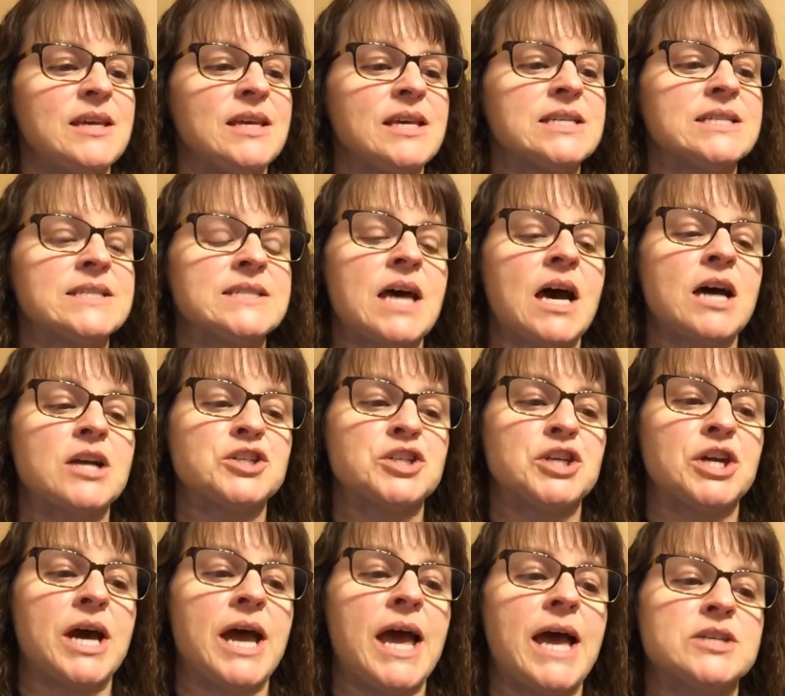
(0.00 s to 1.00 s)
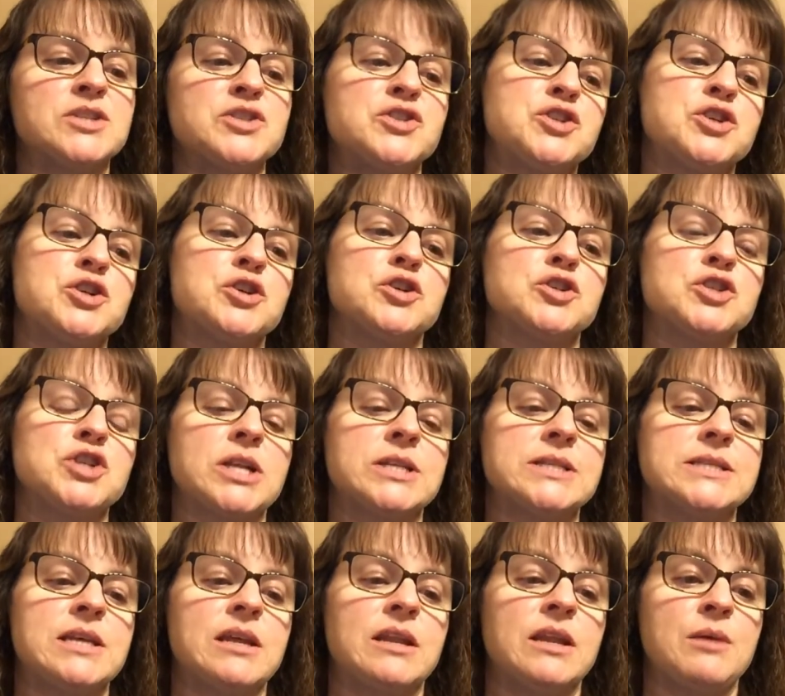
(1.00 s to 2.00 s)
Sasha has church on
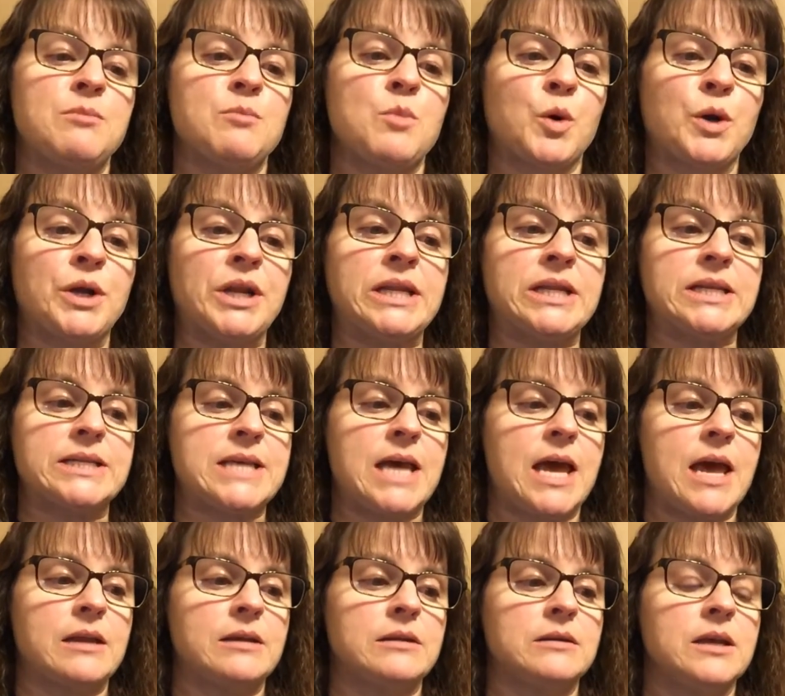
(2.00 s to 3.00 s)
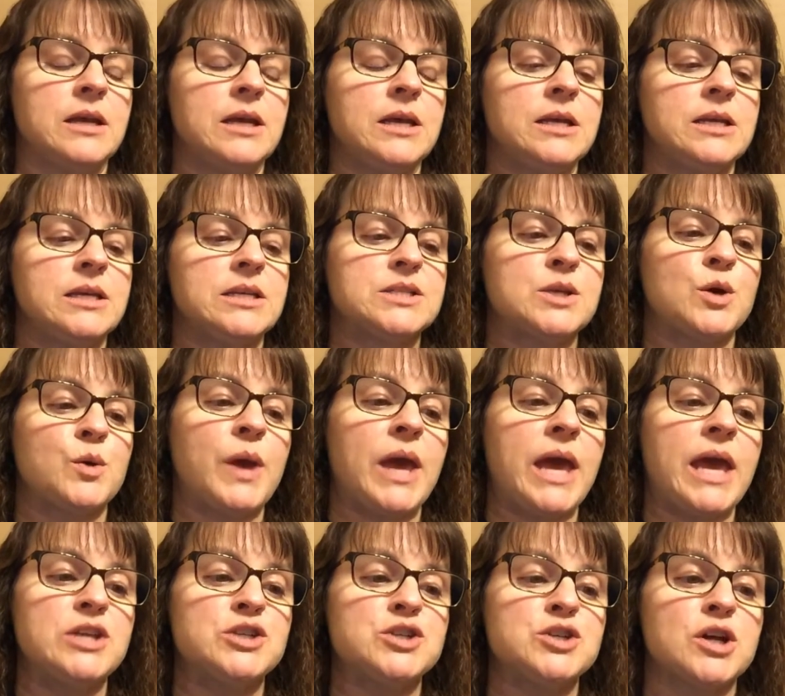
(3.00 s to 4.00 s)
Sunday morning at 10, so
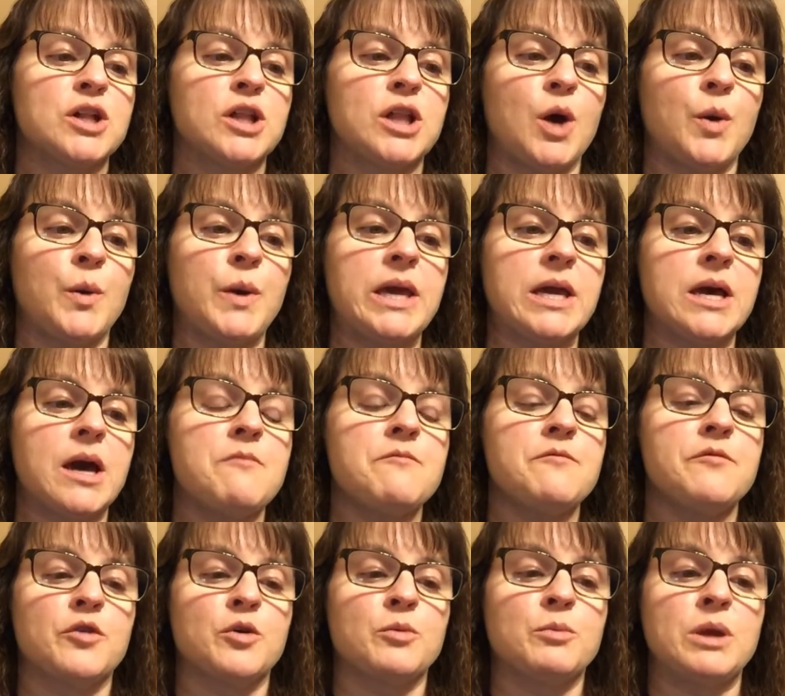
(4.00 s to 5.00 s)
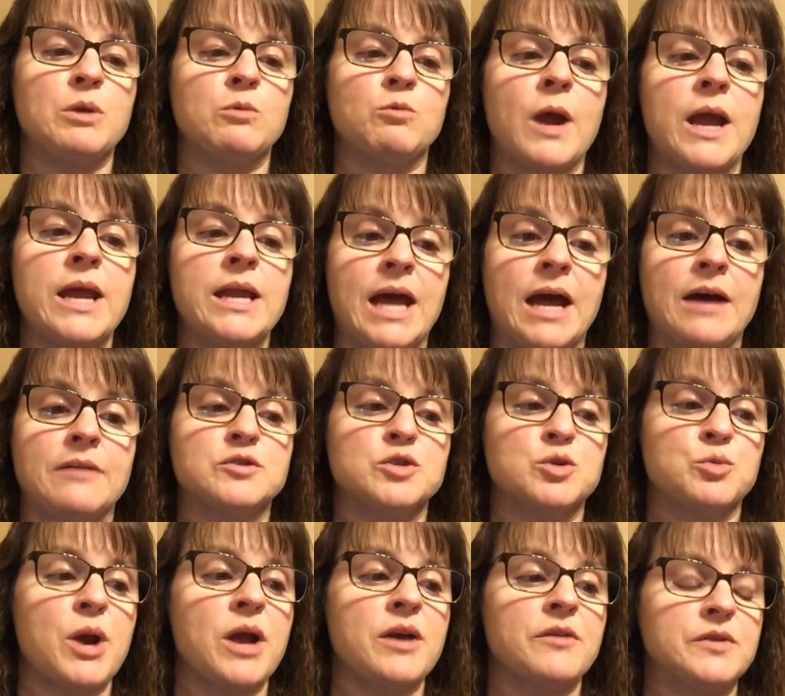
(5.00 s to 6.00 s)
Gage and Chloe come for me right after
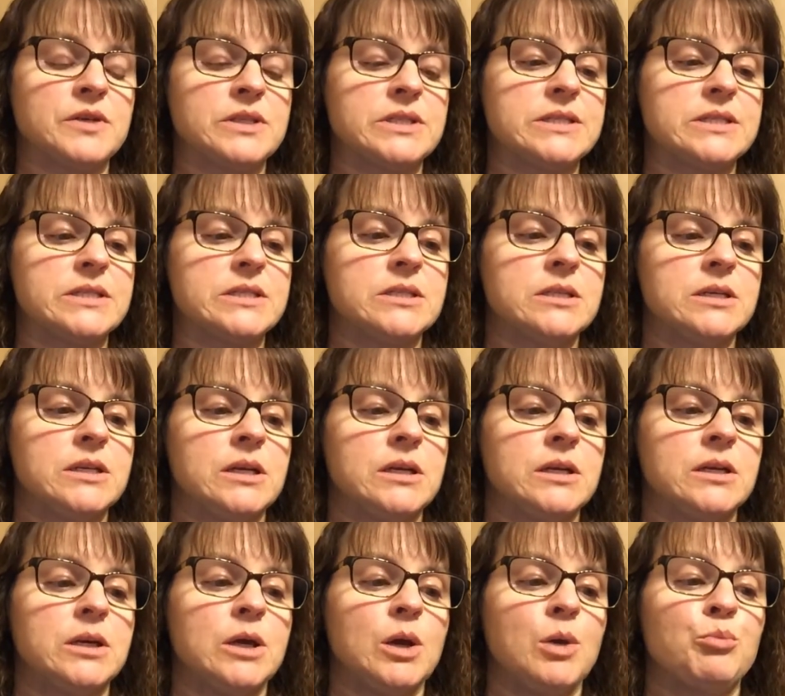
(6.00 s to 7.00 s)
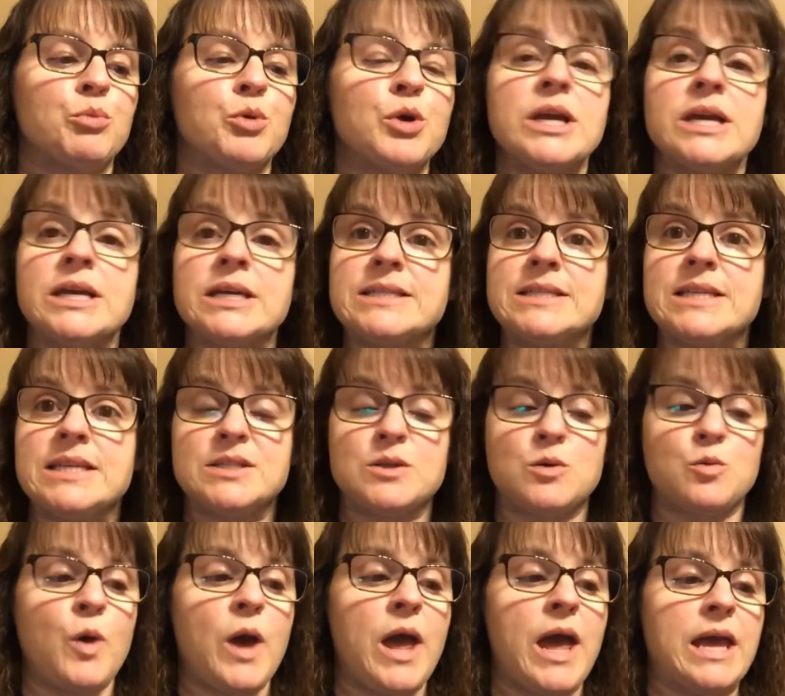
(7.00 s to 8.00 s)
breakfast. Briggs is
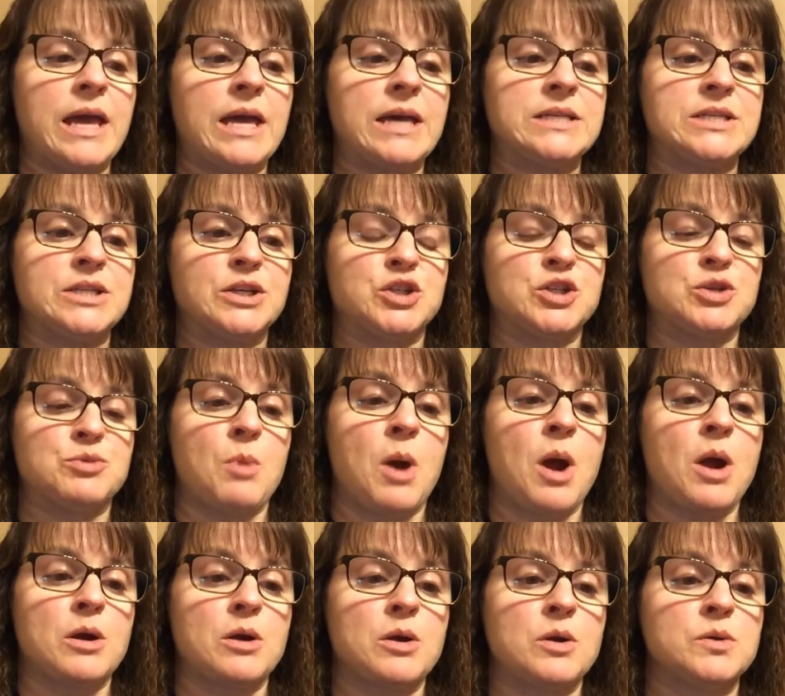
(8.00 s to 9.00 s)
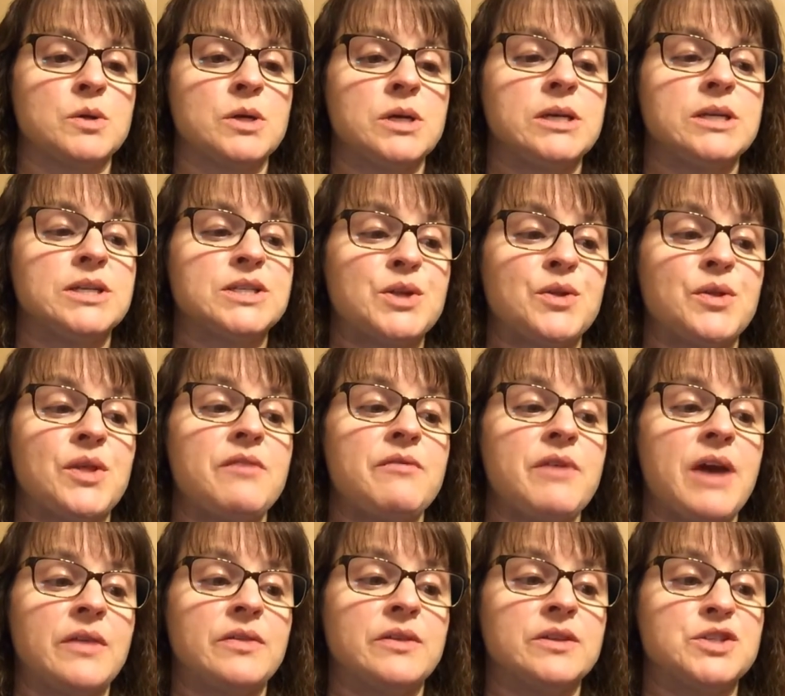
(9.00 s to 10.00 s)
away until tomorrow, so they've
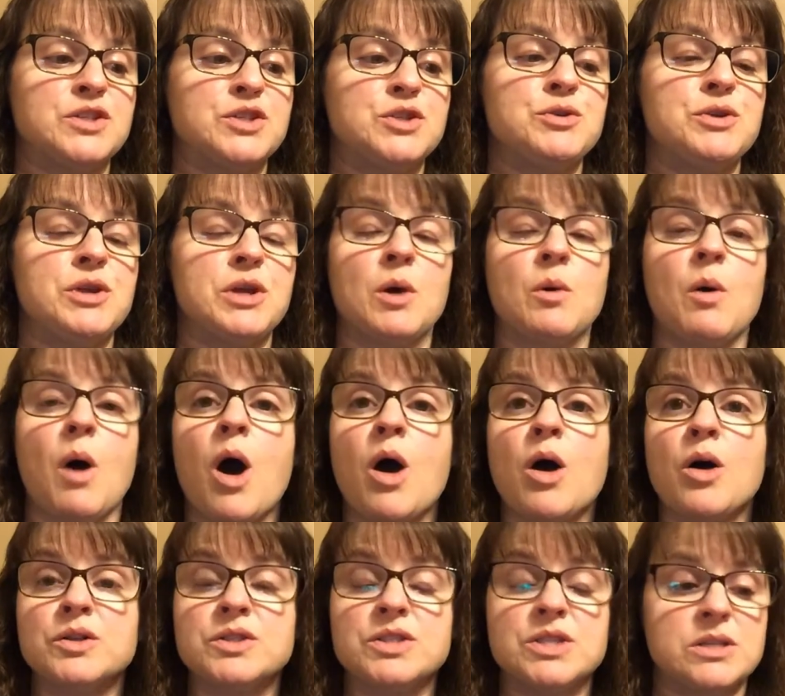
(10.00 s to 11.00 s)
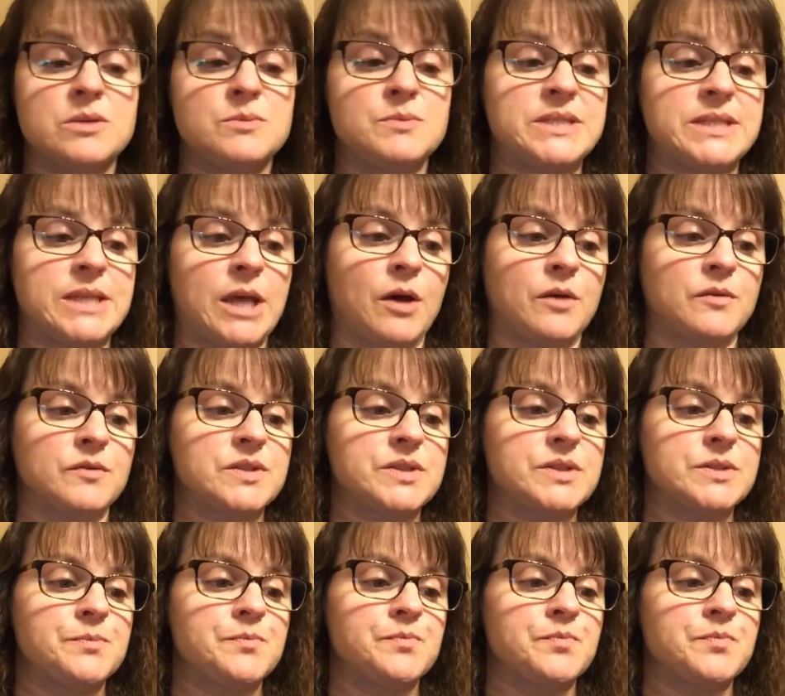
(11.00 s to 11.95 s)
had the studio all to themselves.